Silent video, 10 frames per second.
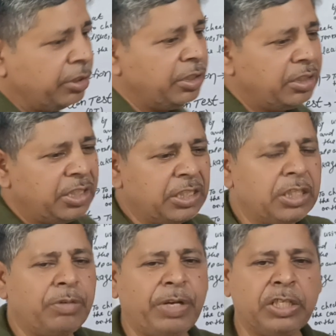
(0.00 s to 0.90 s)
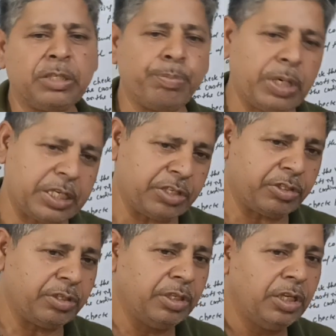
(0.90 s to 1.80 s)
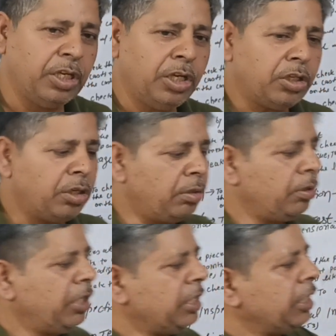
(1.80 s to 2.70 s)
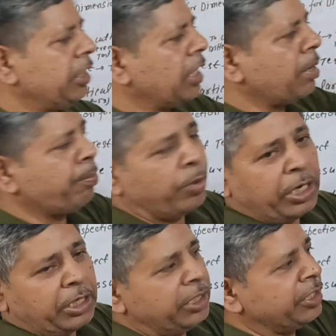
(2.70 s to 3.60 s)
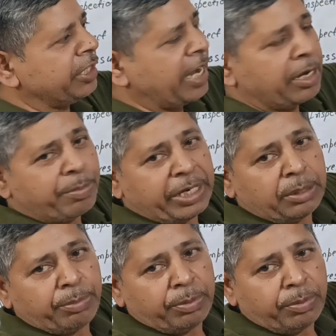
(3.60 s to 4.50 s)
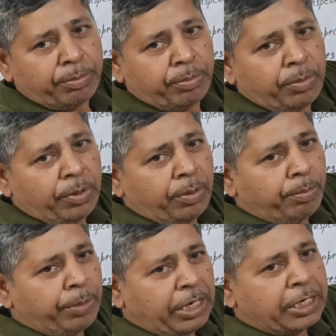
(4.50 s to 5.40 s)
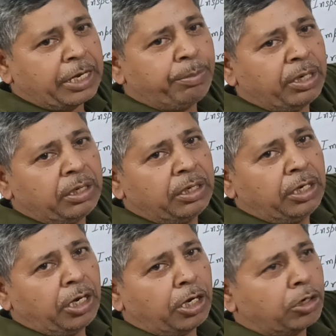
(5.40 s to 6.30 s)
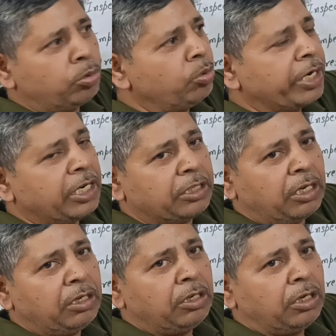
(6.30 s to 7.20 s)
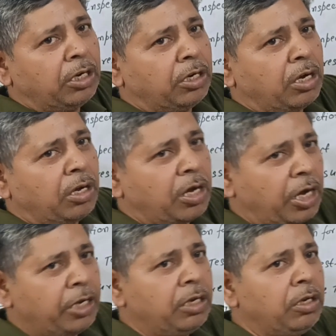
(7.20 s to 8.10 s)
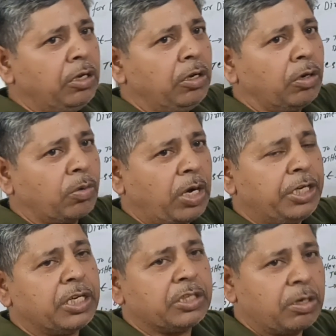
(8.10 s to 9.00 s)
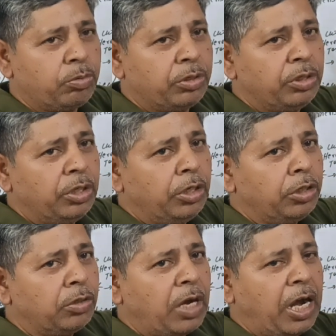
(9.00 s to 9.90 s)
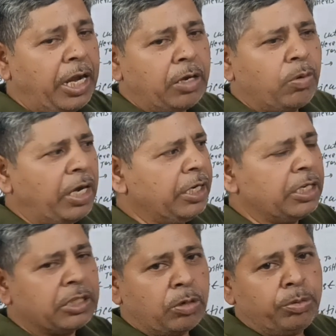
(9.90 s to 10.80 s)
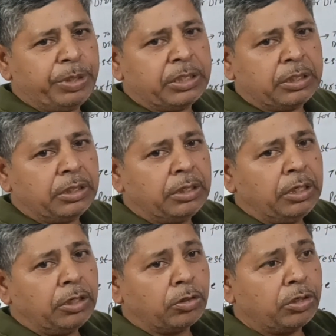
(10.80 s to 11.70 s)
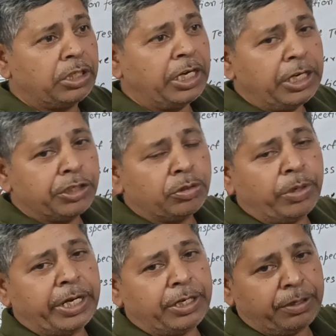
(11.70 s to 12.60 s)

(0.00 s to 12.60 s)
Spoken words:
This is a very simple test. So this is a component is struck by the mallet hammer to get the high quality sound. So high quality sound means so there is no any